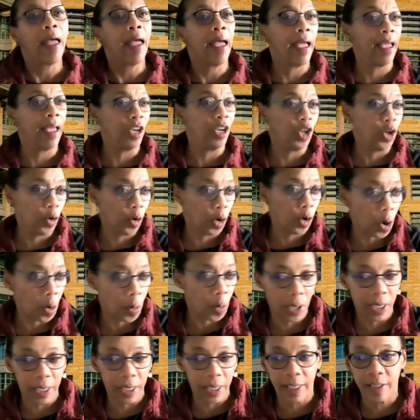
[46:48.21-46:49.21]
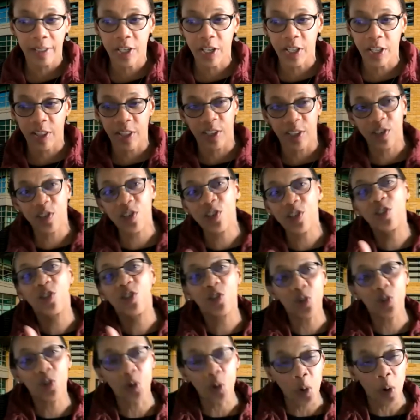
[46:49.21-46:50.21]
and you're going into the
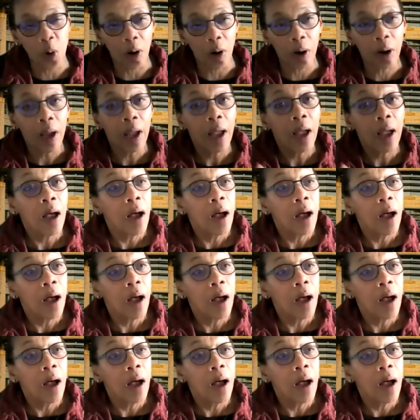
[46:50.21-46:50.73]
store.